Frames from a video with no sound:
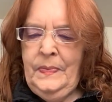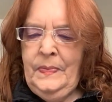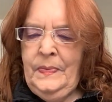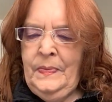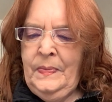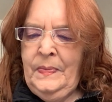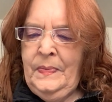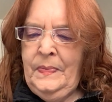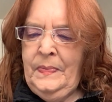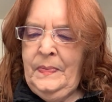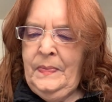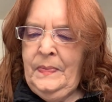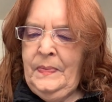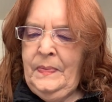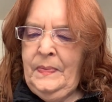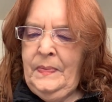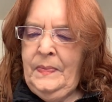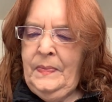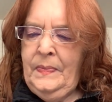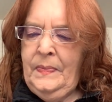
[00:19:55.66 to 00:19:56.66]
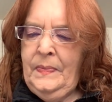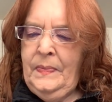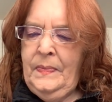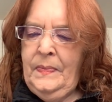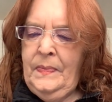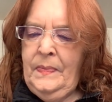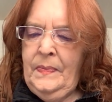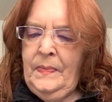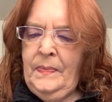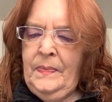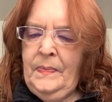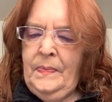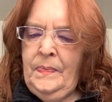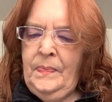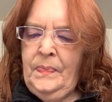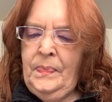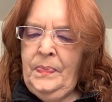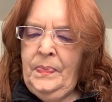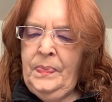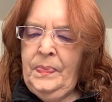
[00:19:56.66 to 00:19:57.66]

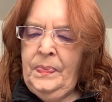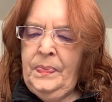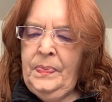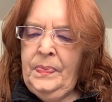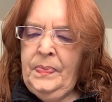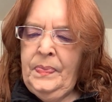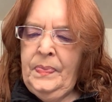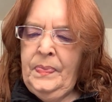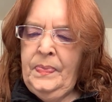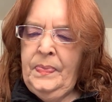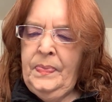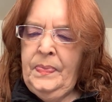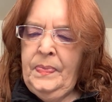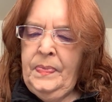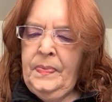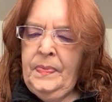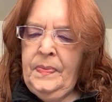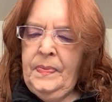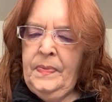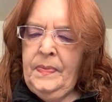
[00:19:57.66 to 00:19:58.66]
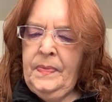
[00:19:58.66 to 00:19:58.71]
[no speech]